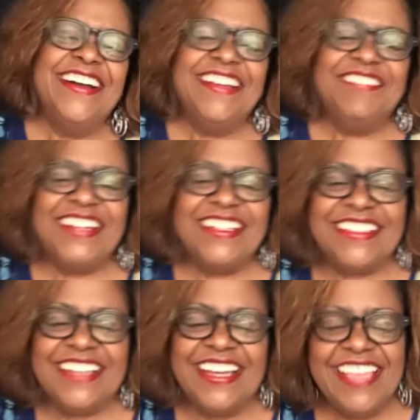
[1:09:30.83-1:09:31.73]
but
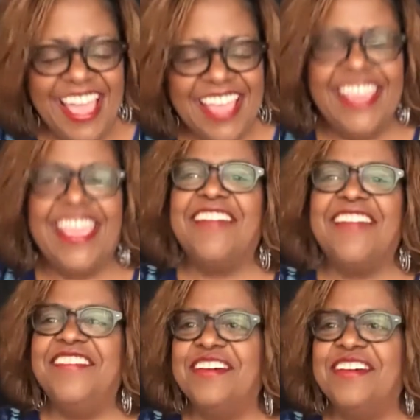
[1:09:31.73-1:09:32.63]
uh, yeah, he gave
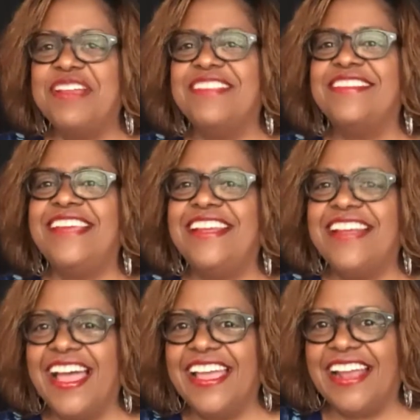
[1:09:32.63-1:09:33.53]
me a Wednesday
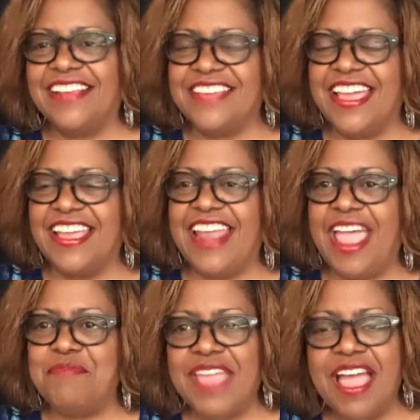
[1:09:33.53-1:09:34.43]
night. I sang at
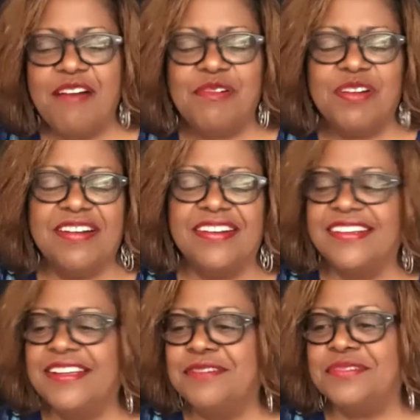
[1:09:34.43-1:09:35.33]
happy hour.
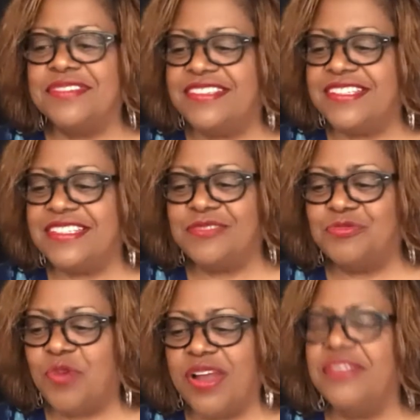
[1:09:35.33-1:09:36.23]
It was just
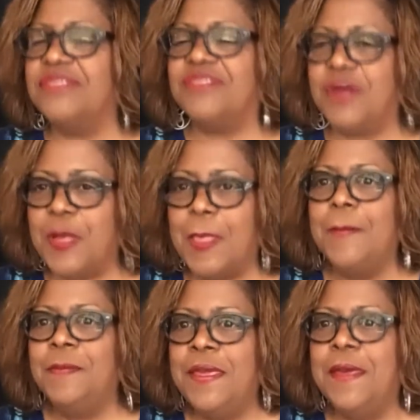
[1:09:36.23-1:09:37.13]
wonderful. And,